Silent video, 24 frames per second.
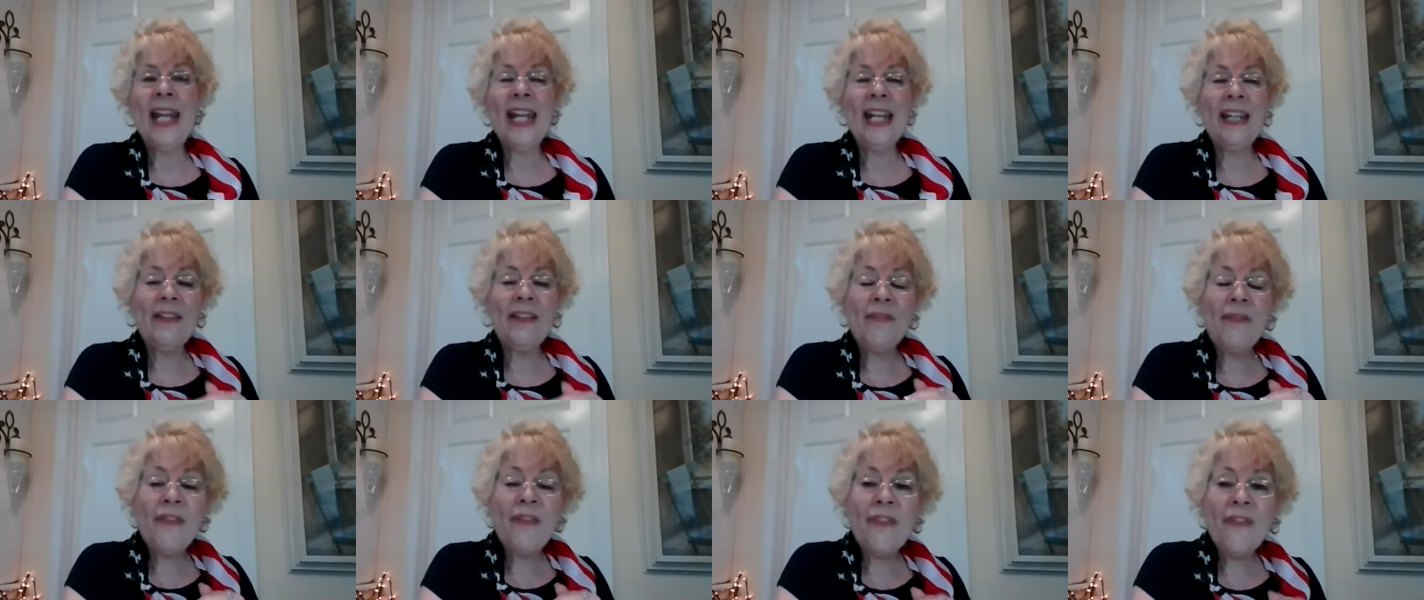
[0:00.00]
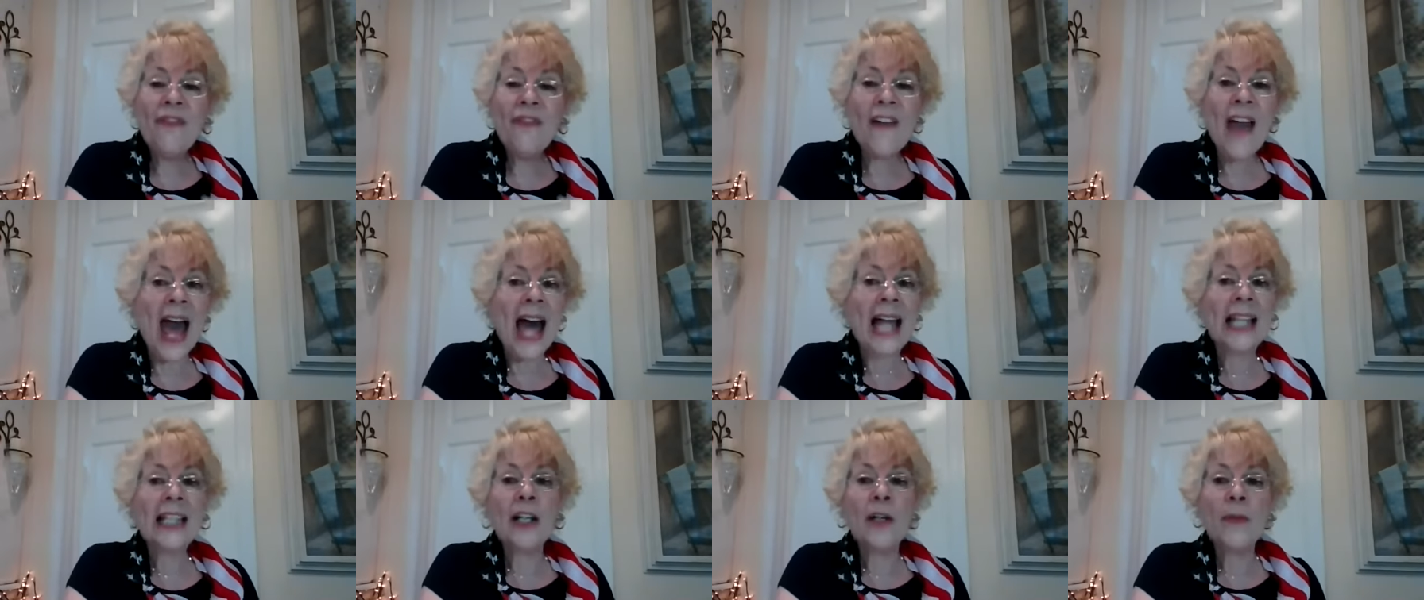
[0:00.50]

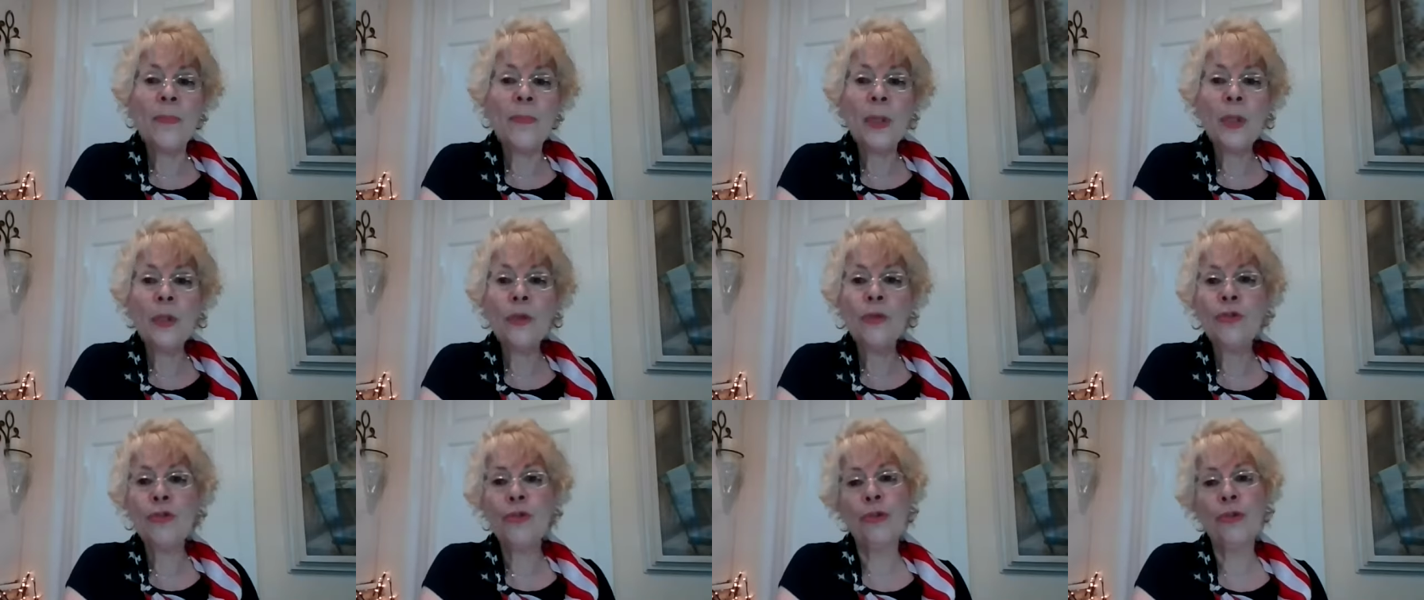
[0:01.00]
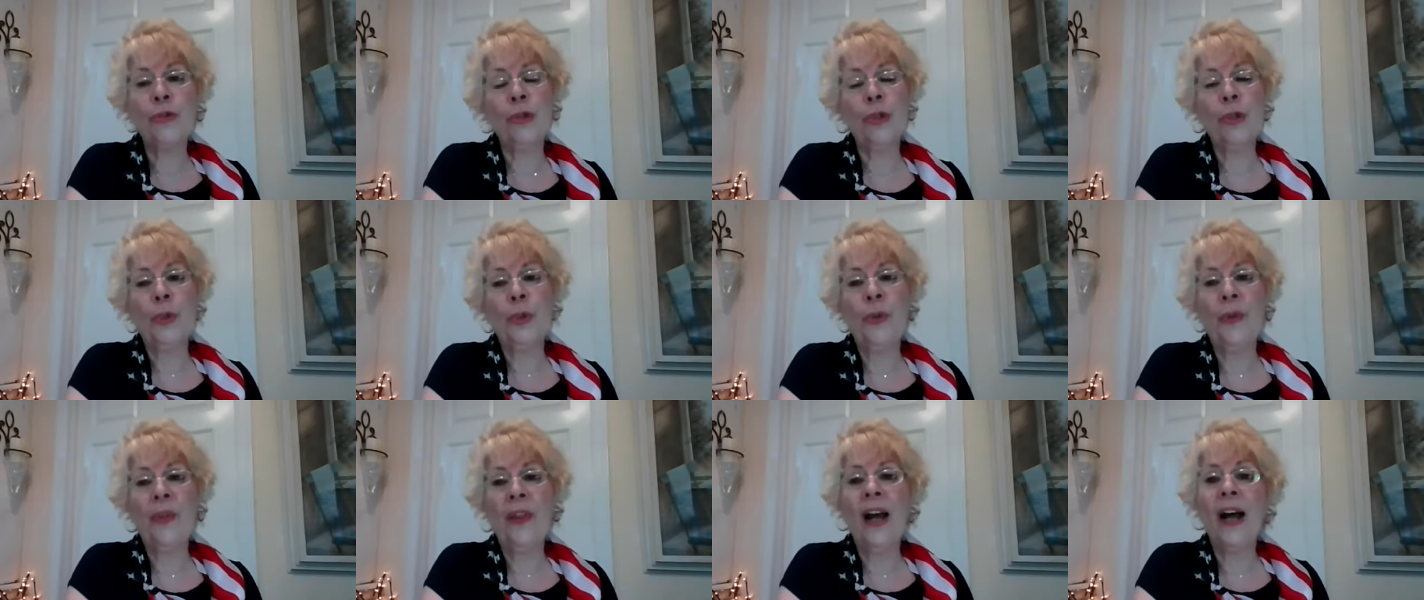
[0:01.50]
Infallible
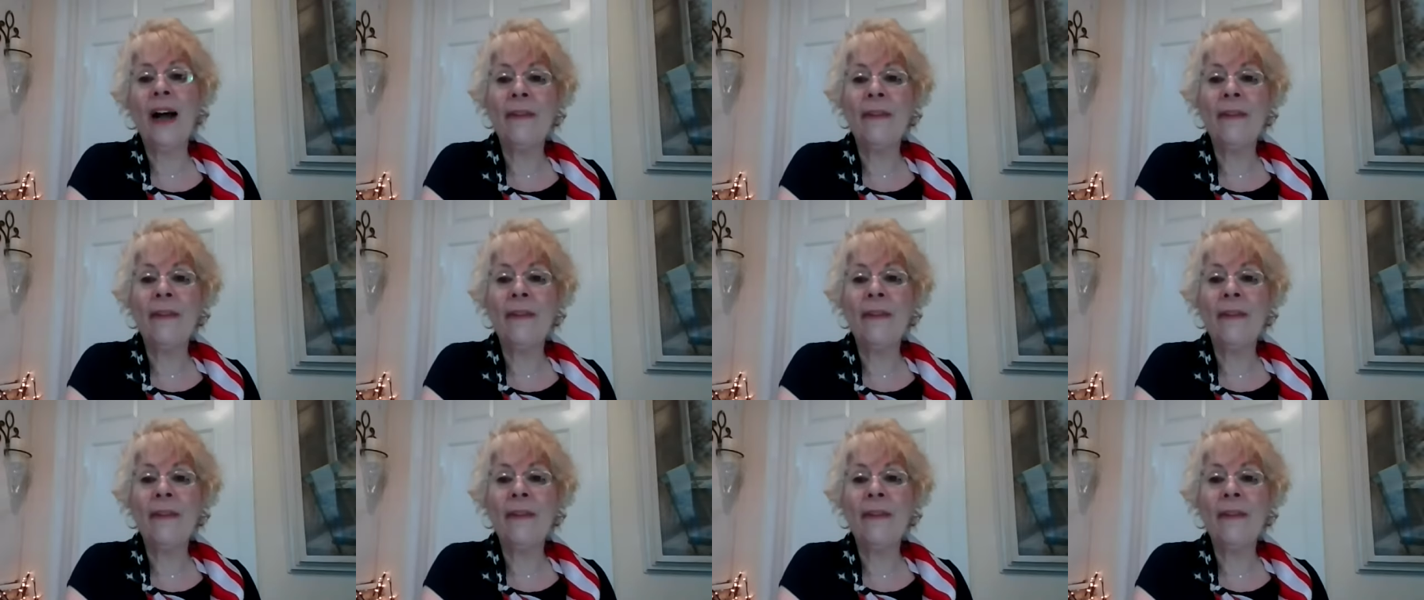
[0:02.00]
truth